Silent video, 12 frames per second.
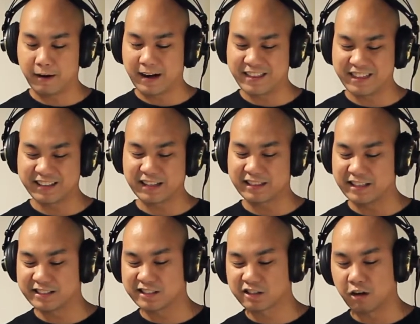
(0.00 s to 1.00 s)
I think that
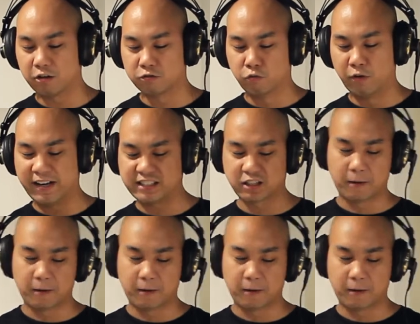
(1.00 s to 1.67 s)
this is called racer